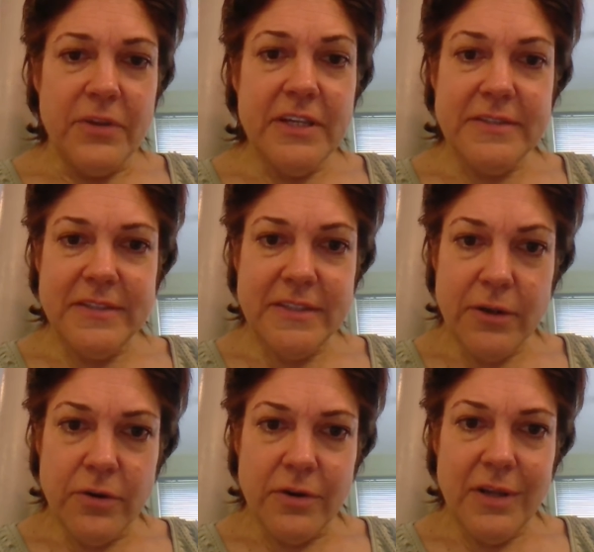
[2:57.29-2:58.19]

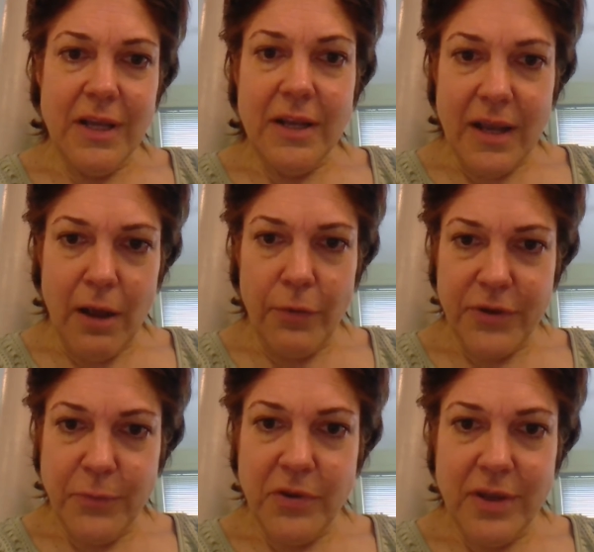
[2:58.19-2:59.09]
considered in a health
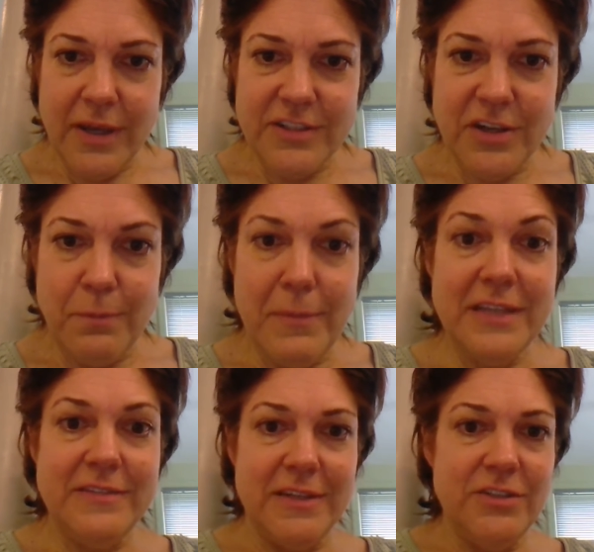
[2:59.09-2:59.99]
communication
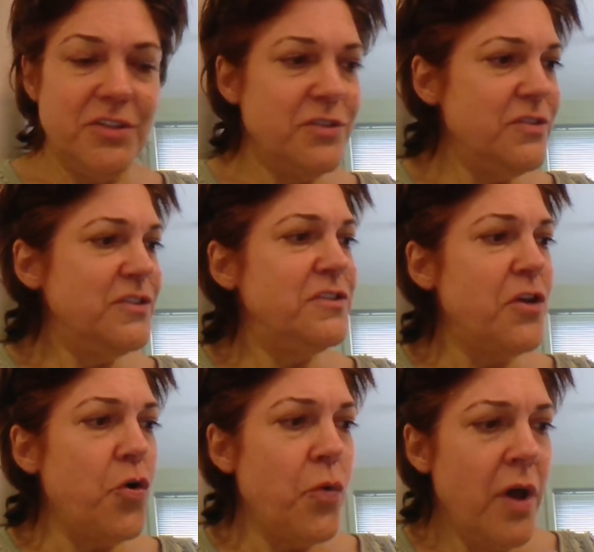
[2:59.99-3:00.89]
message.
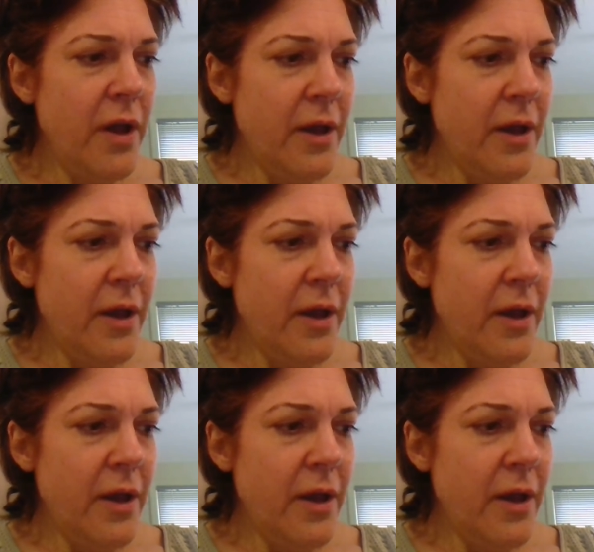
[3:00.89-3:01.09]
So